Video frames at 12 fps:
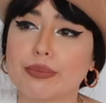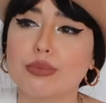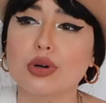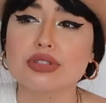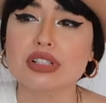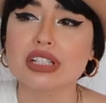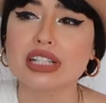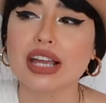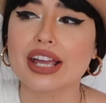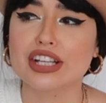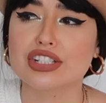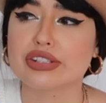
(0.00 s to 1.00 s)

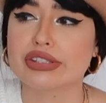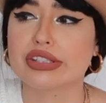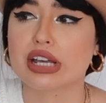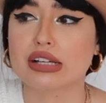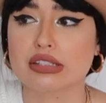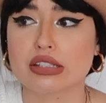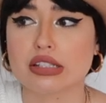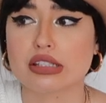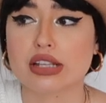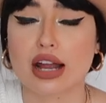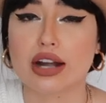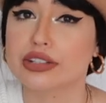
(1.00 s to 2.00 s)
Mostly Asian
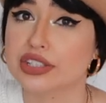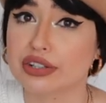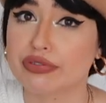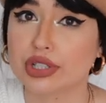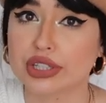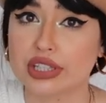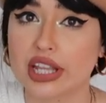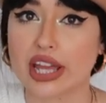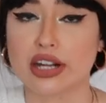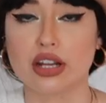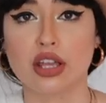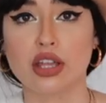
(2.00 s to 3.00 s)
sizes are different
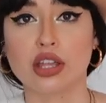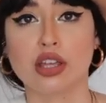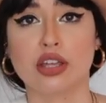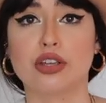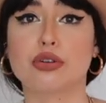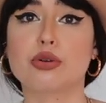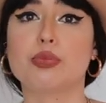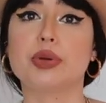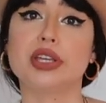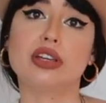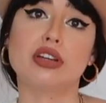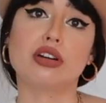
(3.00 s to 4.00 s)
than
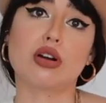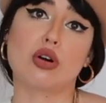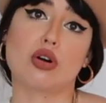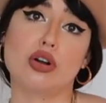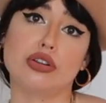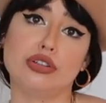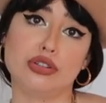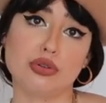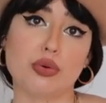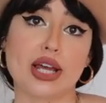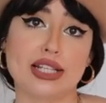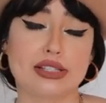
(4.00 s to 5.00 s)
European or
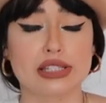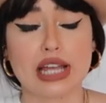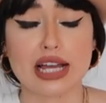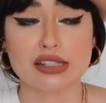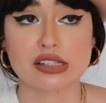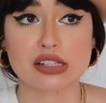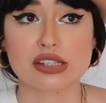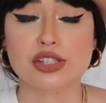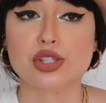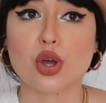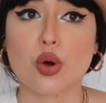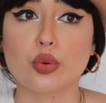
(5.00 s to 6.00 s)
US sizes,
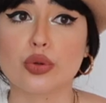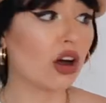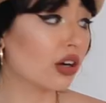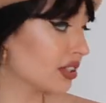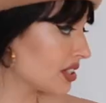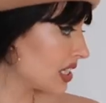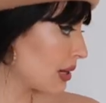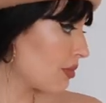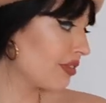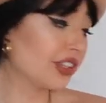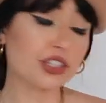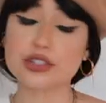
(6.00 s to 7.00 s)
so on some
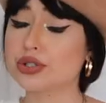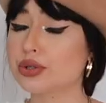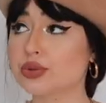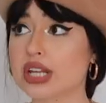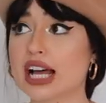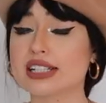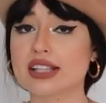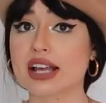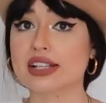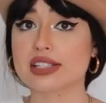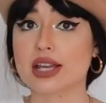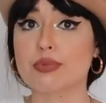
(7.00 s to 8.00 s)
of these shoes I
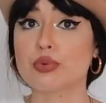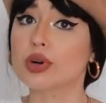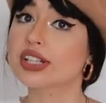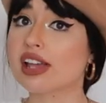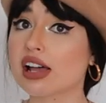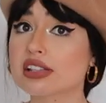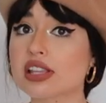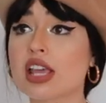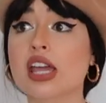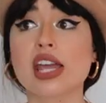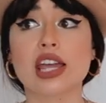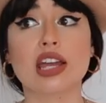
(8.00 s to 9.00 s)
sized up one size
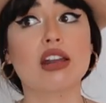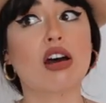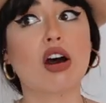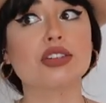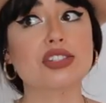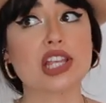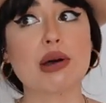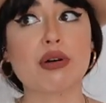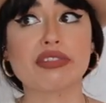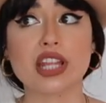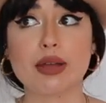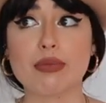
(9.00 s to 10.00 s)
and on some
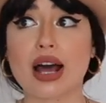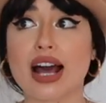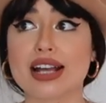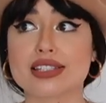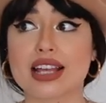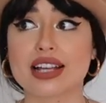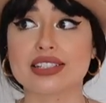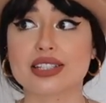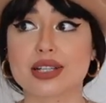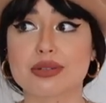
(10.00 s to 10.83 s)
of them I sized